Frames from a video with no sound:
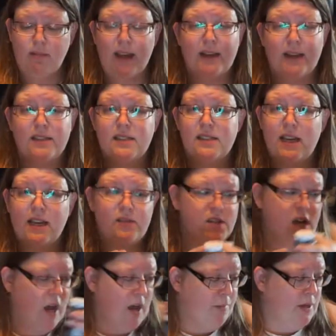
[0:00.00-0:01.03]
And to save
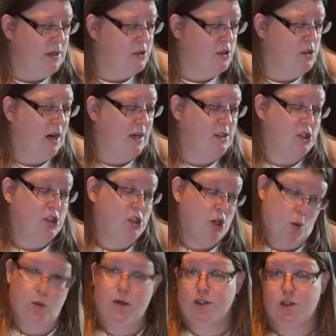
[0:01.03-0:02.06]
time, because you guys
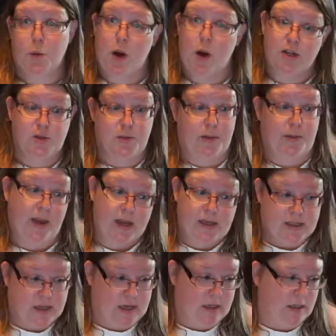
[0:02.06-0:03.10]
don't need to watch me
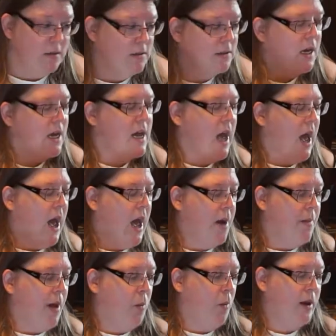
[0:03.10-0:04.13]
painting,
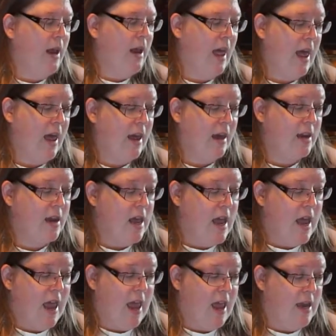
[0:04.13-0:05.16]
I went ahead
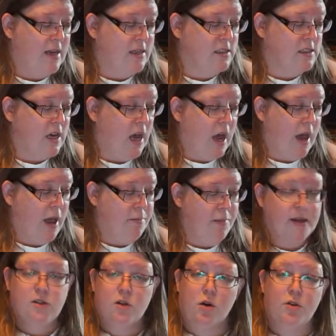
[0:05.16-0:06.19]
and I
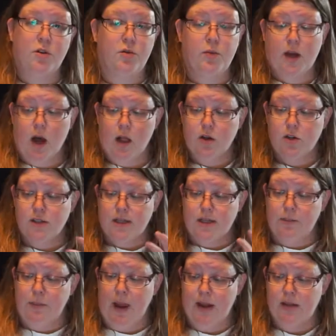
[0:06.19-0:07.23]
mixed all the 3 colors and
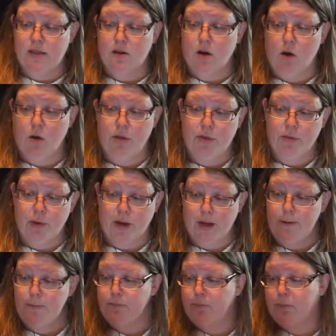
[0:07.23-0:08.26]
I painted all
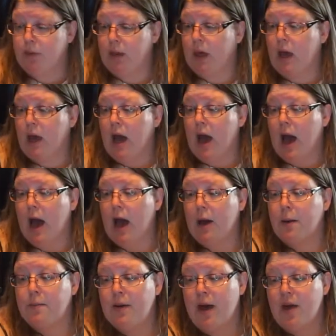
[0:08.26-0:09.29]
3.
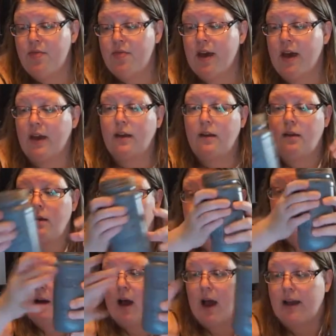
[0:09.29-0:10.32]
And then
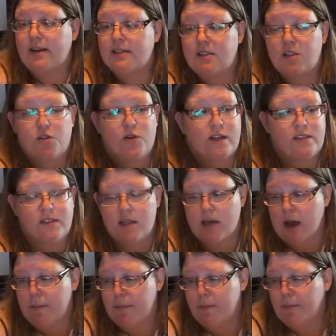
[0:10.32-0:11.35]
I distressed
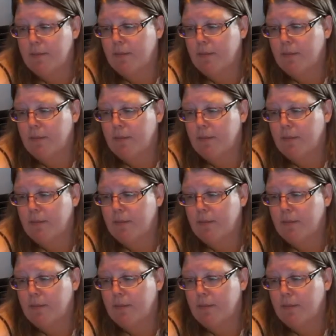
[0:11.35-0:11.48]
them.